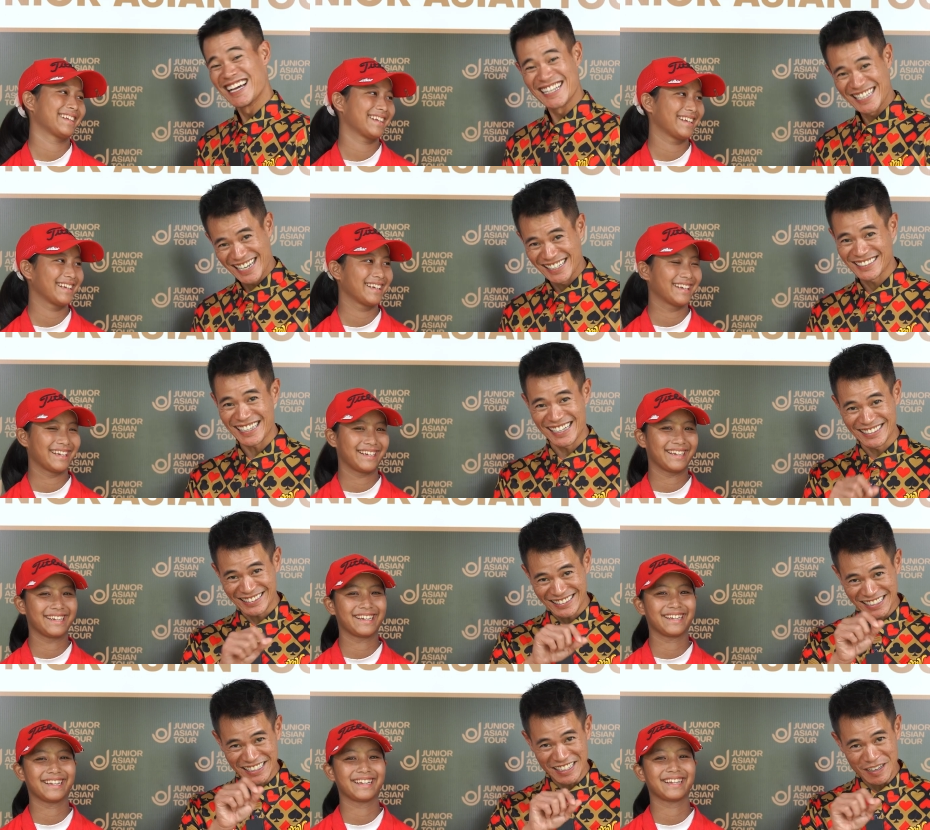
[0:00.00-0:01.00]
Speaker 1: Yes, I
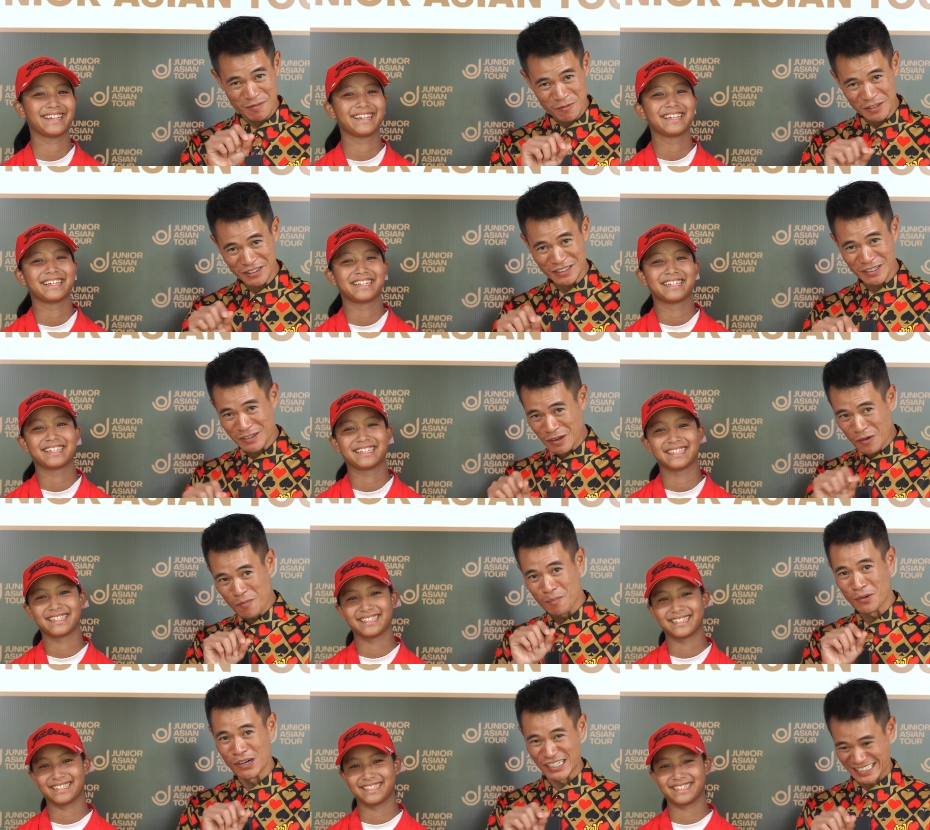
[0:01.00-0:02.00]
see him with the
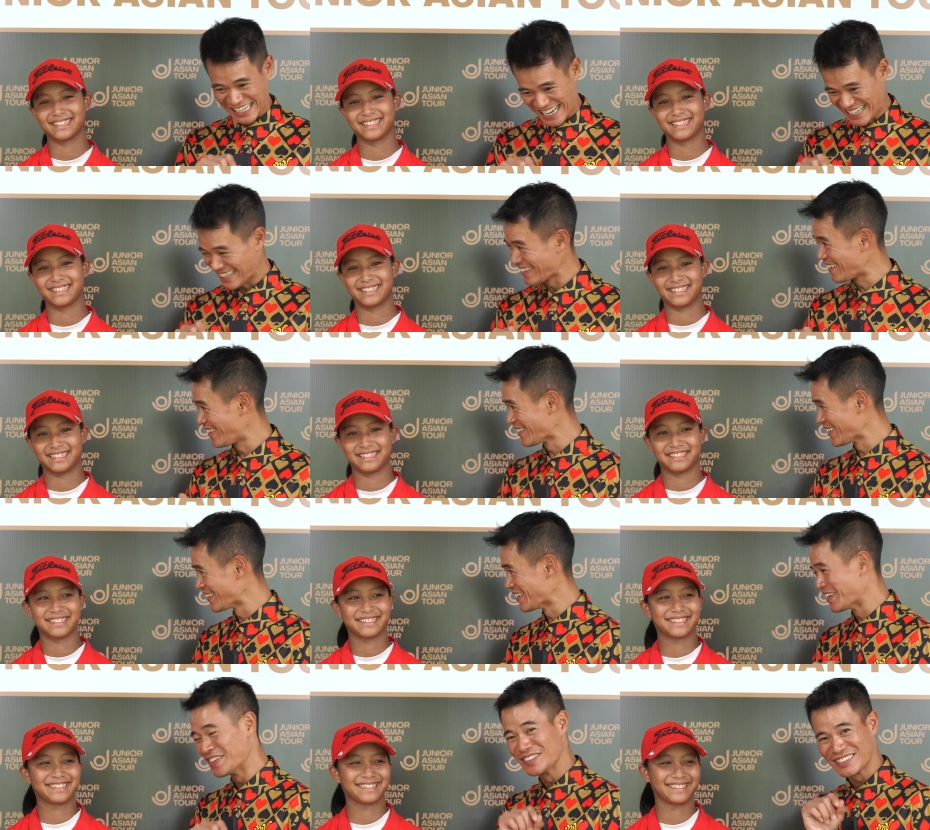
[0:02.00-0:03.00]
notebook, taking all the
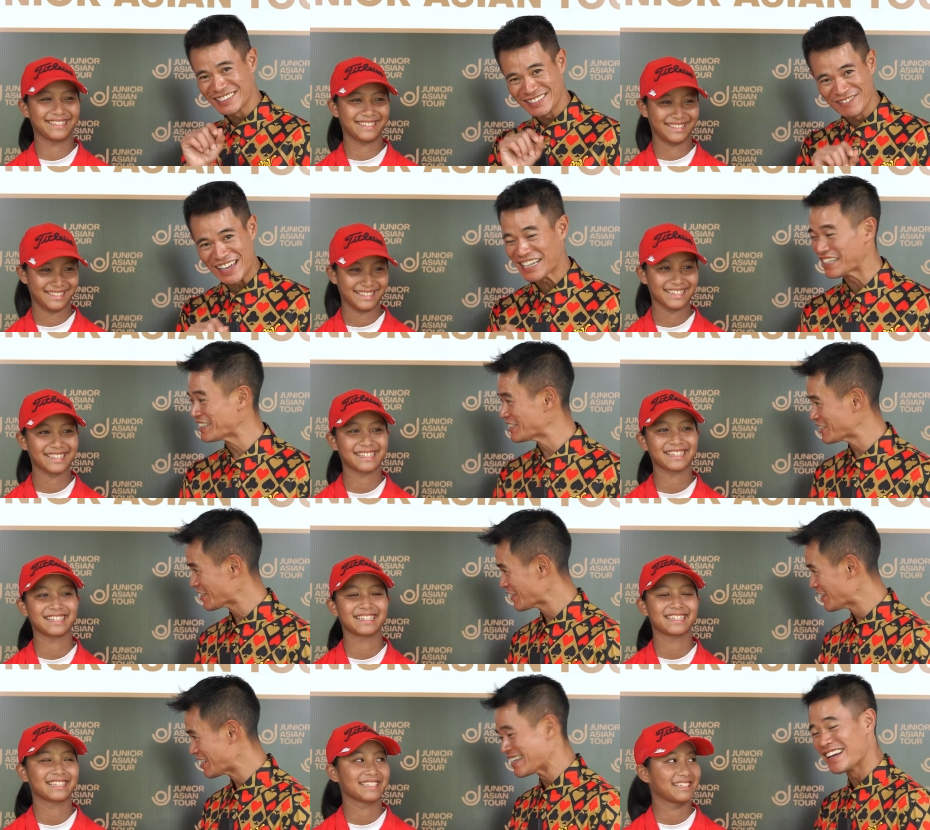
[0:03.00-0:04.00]
notes, making
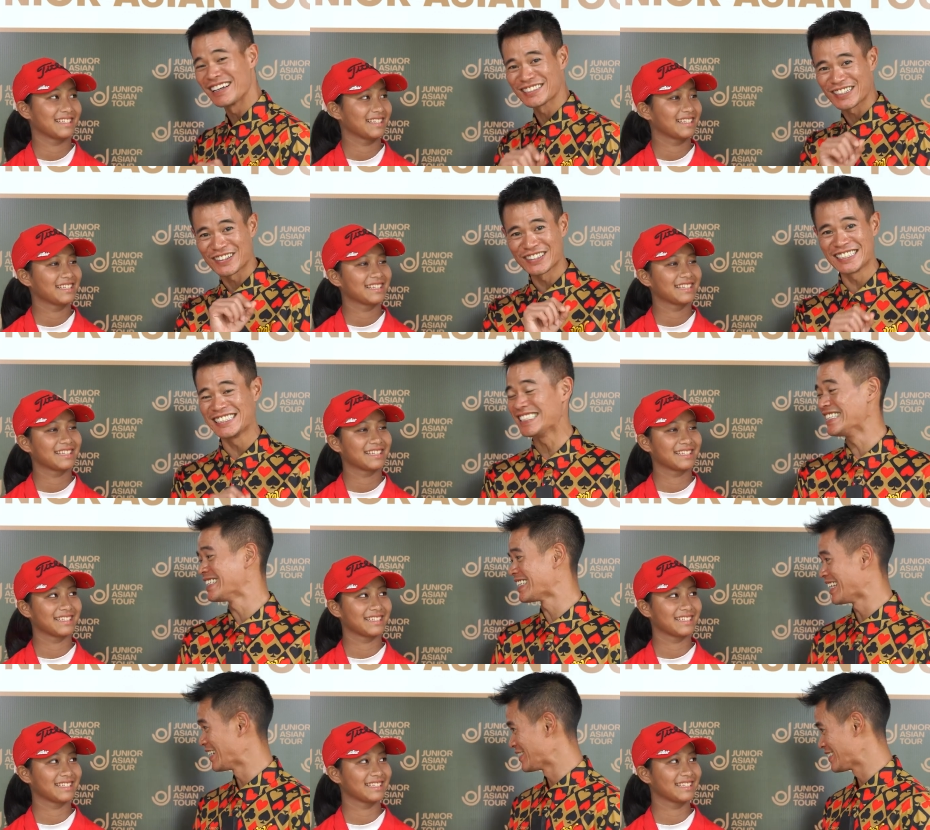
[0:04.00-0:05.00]
sure he has all the
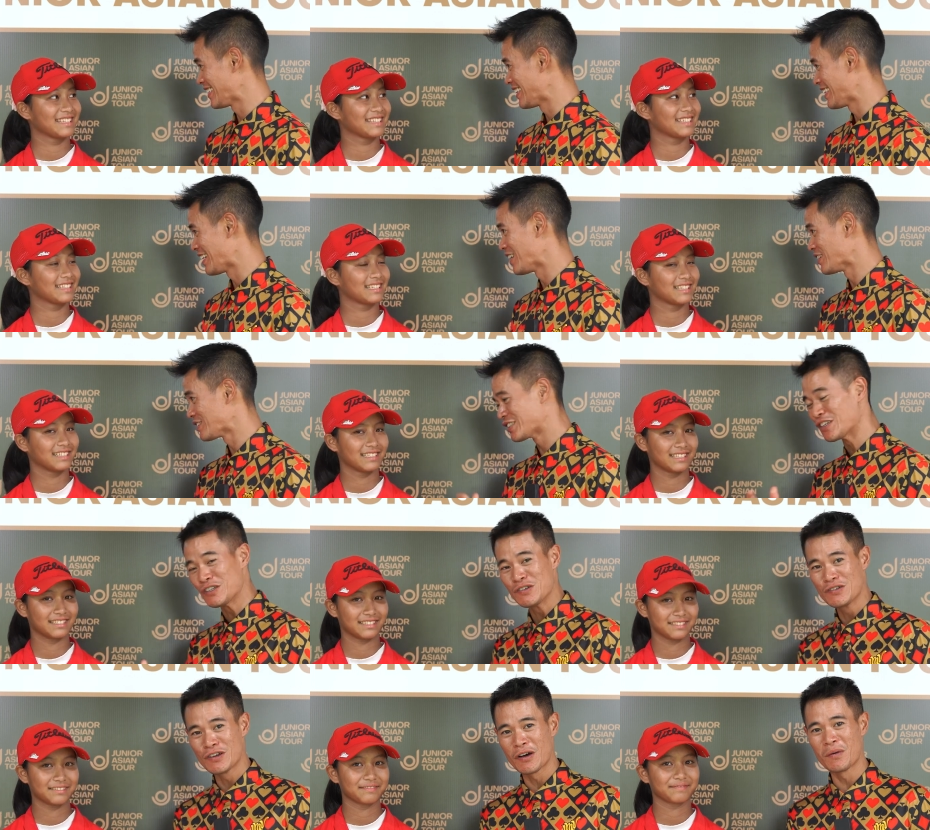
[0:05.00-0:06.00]
details in there so
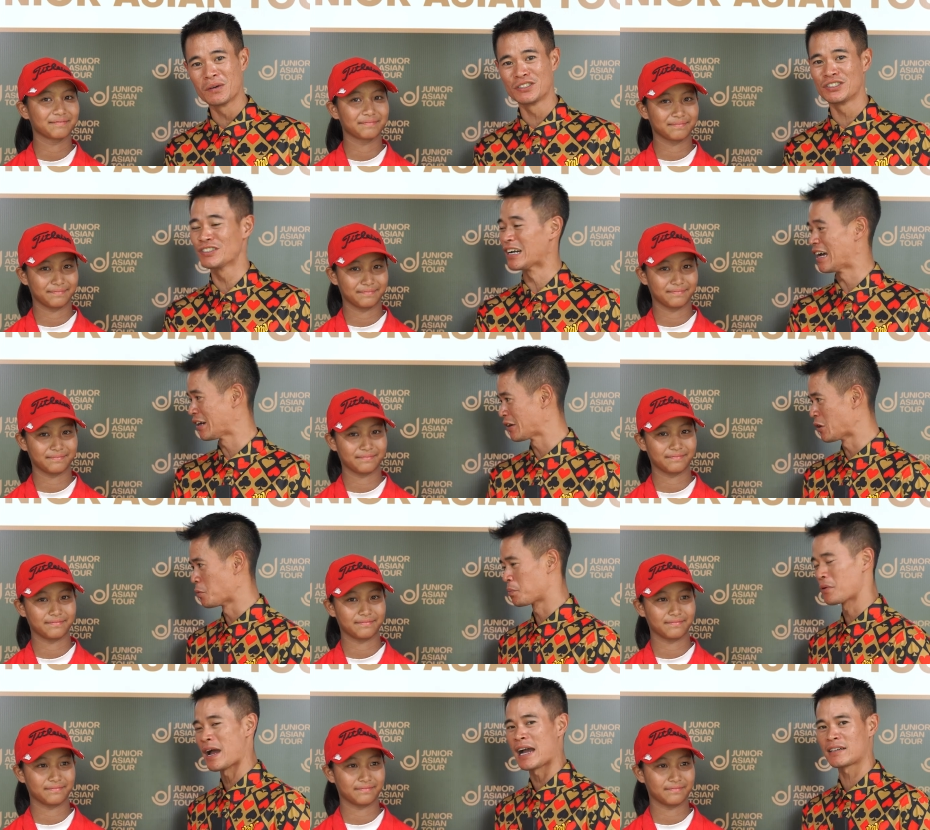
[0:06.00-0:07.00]
you know what you got to go
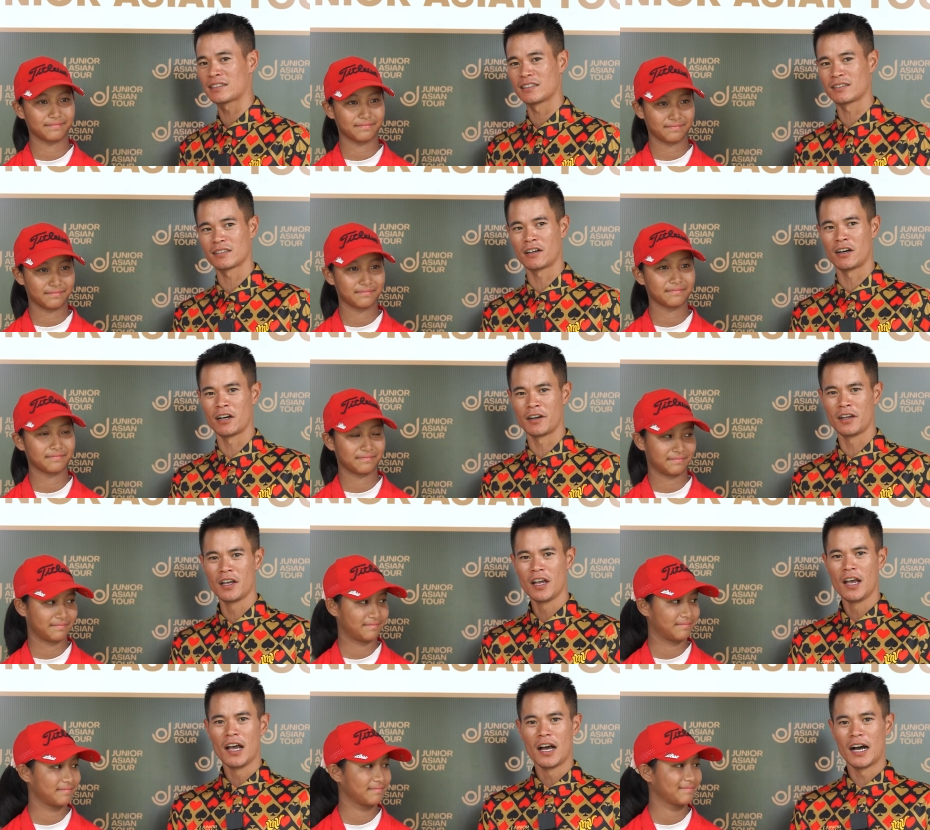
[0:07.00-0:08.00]
practice on.
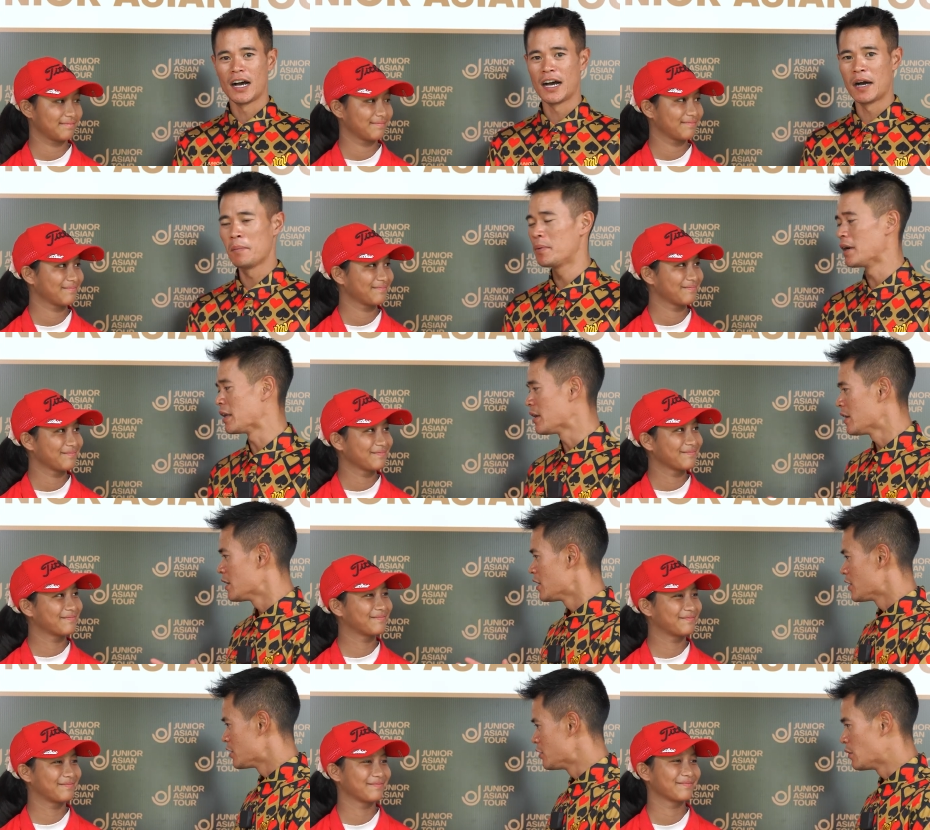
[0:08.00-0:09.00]
Uh, but
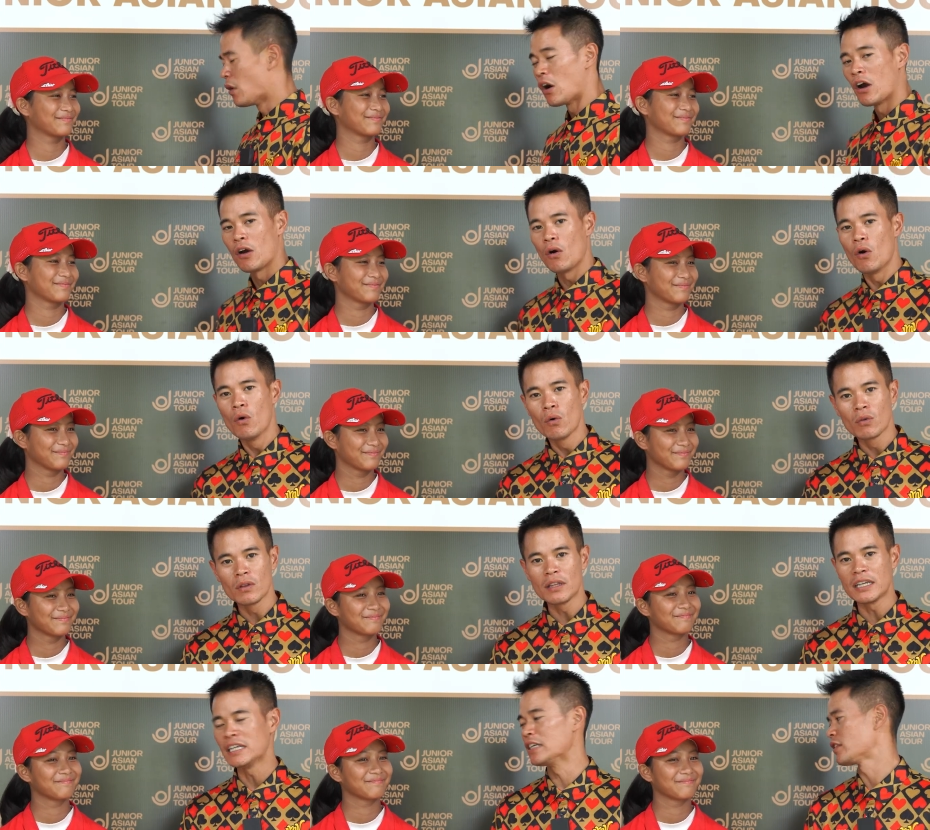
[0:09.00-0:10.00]
you are
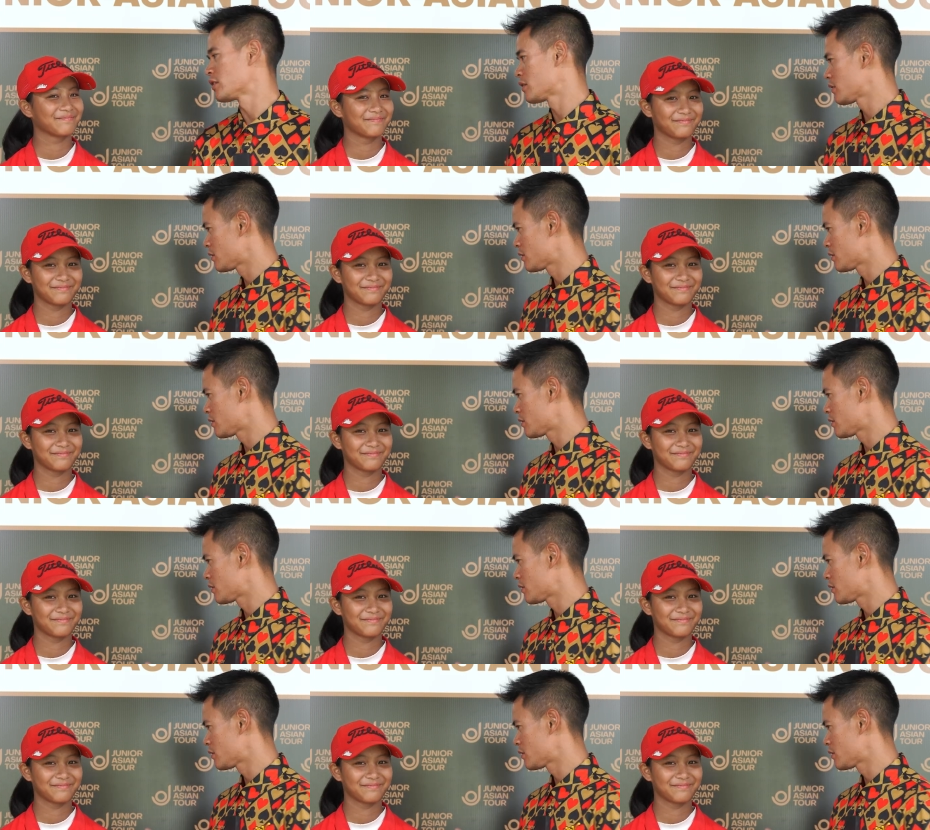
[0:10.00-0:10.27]
only